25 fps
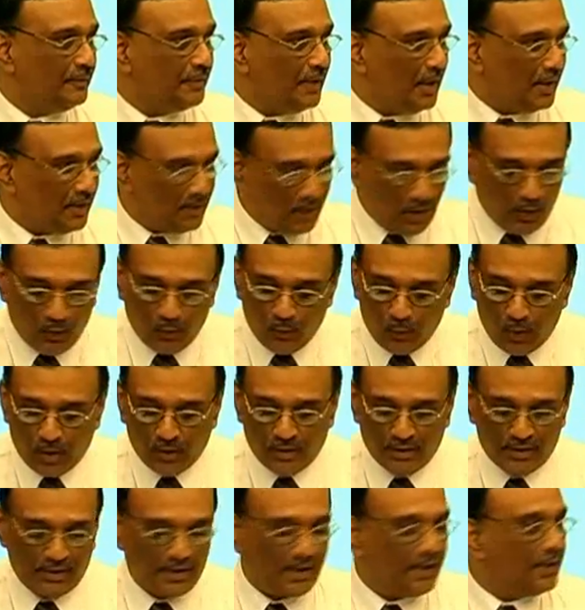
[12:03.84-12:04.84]
that
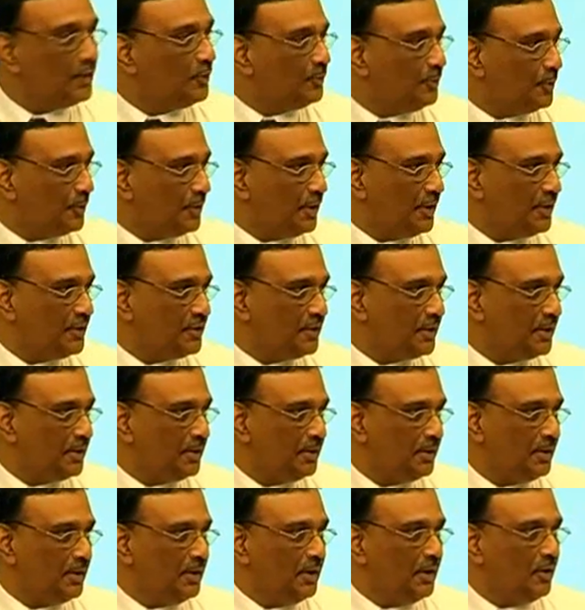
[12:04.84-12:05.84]
water
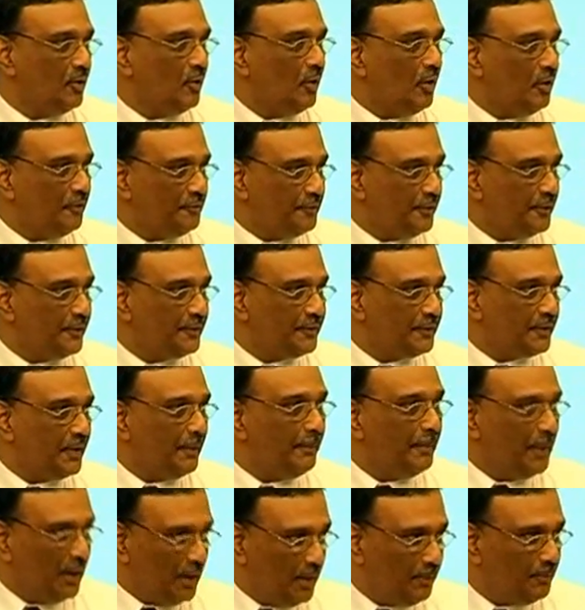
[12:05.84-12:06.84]
transportation offers
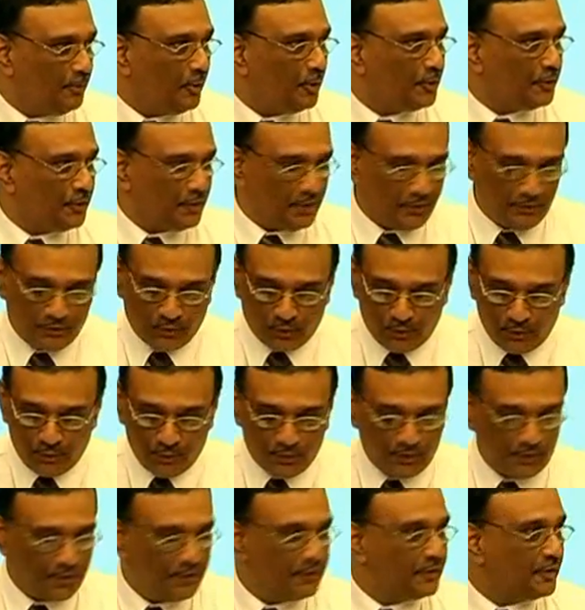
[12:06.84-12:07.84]
many positive
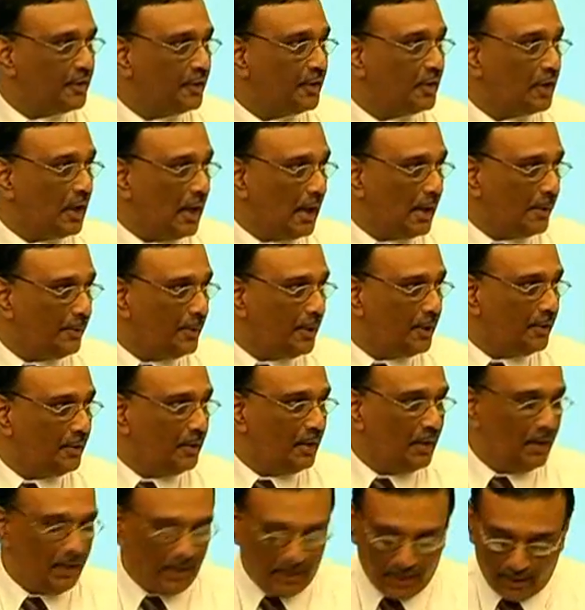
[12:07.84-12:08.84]
solutions in carbon
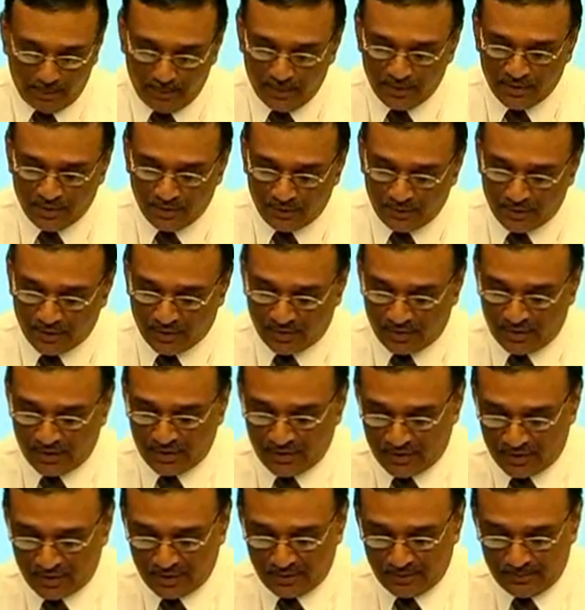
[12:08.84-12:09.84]
emission
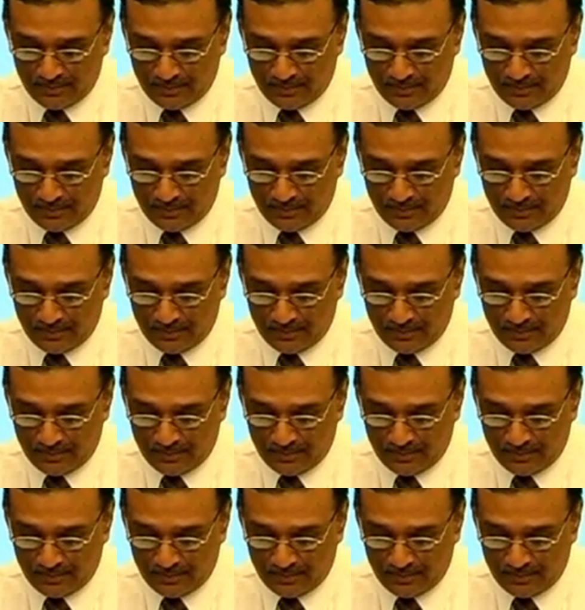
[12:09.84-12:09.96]
restriction.